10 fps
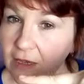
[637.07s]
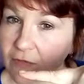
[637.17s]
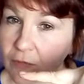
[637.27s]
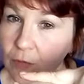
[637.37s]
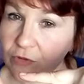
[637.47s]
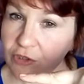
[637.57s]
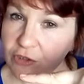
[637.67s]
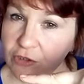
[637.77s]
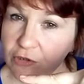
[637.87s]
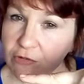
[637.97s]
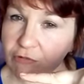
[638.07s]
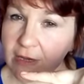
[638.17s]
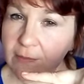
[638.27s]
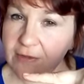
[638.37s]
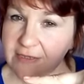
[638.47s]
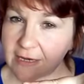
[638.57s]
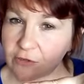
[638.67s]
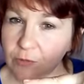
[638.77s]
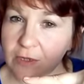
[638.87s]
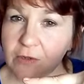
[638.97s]
If we wanted to do
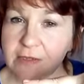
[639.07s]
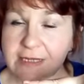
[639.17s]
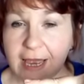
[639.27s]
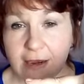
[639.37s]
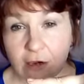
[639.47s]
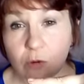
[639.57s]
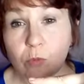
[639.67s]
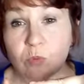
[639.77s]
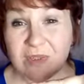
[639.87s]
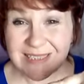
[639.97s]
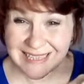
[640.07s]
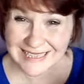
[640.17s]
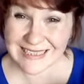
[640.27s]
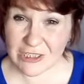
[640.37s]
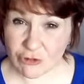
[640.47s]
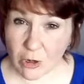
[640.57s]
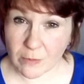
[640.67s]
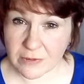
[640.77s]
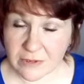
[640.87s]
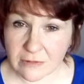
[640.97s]
3%, we could say 60
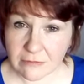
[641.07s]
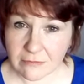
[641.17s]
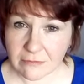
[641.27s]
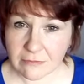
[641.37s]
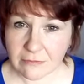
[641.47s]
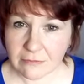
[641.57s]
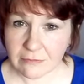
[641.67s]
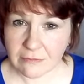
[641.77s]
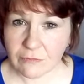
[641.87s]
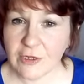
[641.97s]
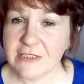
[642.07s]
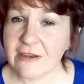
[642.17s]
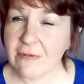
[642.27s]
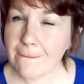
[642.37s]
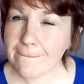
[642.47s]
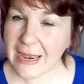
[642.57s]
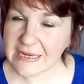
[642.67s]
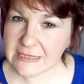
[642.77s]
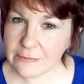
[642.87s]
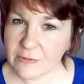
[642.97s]
drops. We could have a
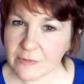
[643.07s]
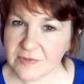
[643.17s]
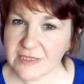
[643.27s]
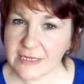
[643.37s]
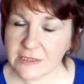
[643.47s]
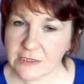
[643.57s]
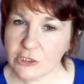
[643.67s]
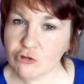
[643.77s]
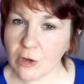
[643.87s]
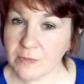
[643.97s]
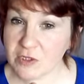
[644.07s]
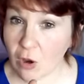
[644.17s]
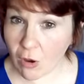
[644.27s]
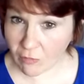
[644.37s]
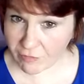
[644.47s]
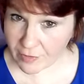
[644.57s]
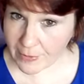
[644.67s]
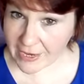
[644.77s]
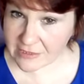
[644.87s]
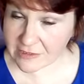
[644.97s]
maximum of 60 drops of the
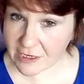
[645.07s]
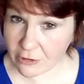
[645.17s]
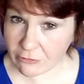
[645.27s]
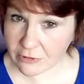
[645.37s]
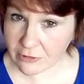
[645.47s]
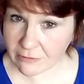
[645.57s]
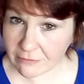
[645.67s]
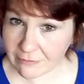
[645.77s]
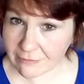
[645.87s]
base note.